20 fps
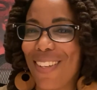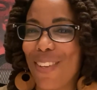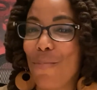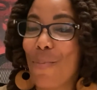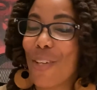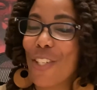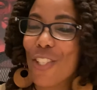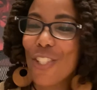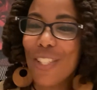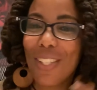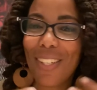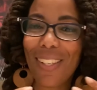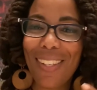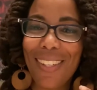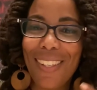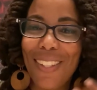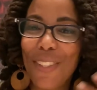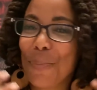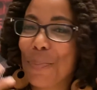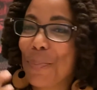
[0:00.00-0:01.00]
But
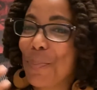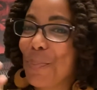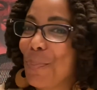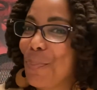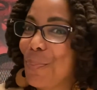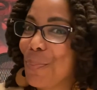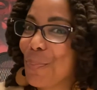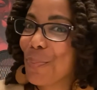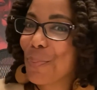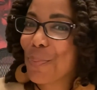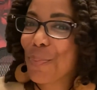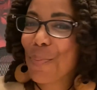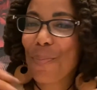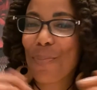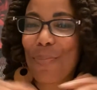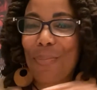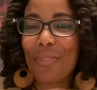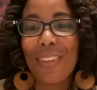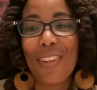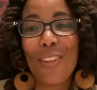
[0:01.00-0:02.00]
she
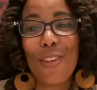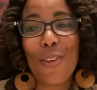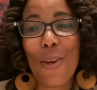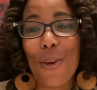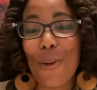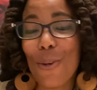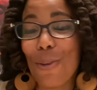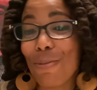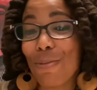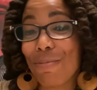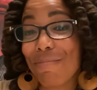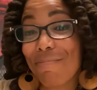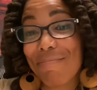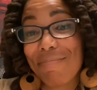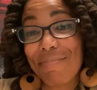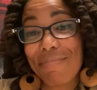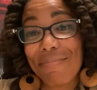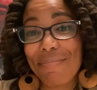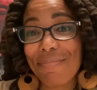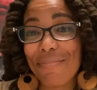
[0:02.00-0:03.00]

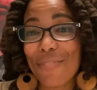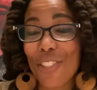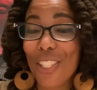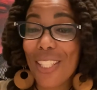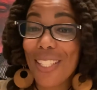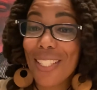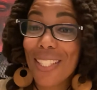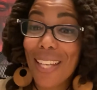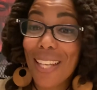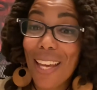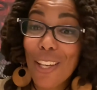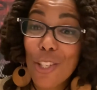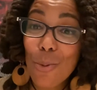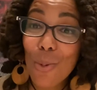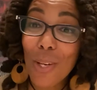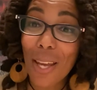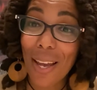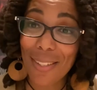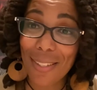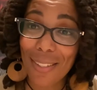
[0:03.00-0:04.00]

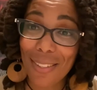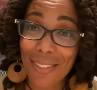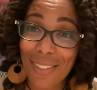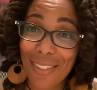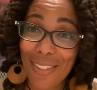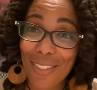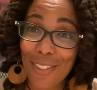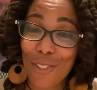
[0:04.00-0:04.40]
intellectualizes.